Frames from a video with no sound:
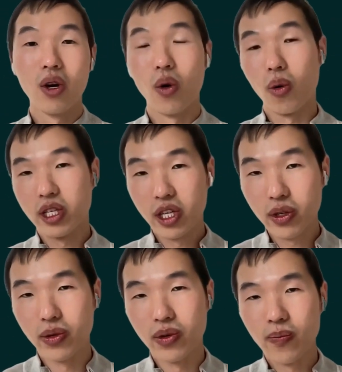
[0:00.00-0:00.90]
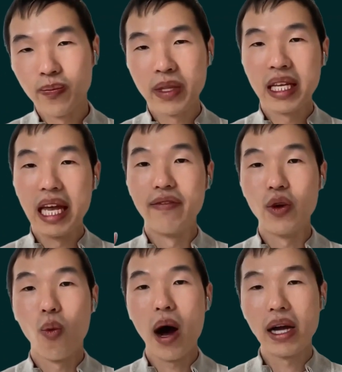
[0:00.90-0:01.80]
or two, if you
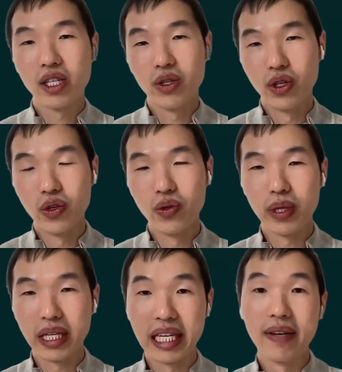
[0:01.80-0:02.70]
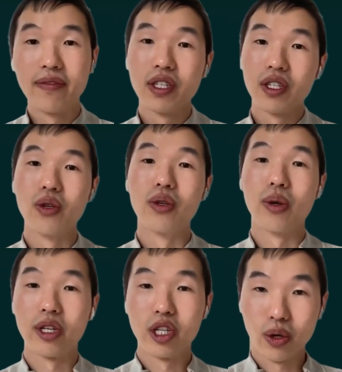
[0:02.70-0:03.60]
want to do gifts to your
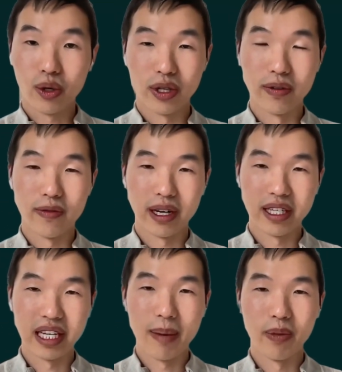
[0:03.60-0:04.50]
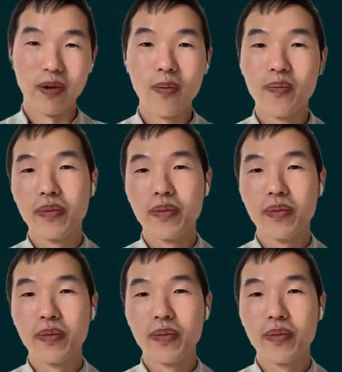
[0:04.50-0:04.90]
children, for example.